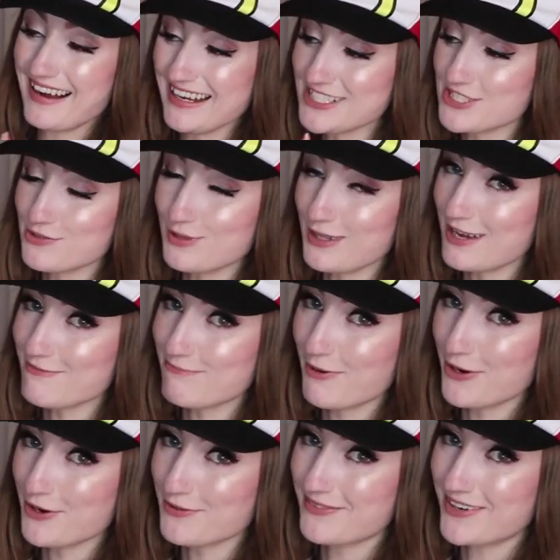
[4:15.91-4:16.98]
I do love
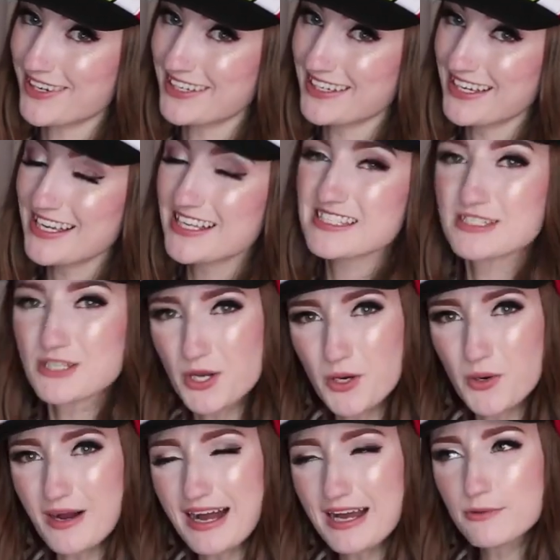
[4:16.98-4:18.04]
Pokemon,
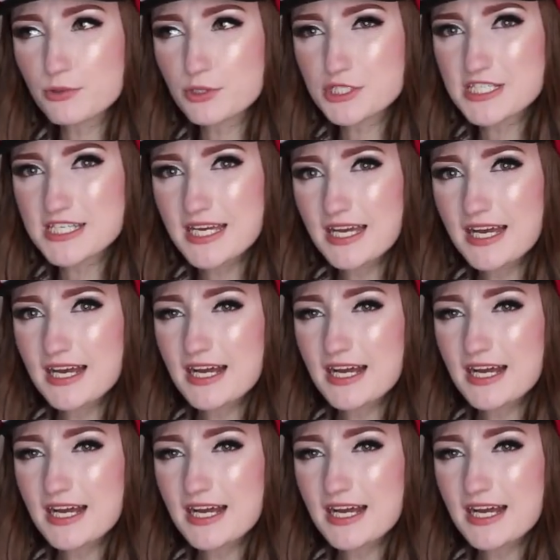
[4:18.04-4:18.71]
so I would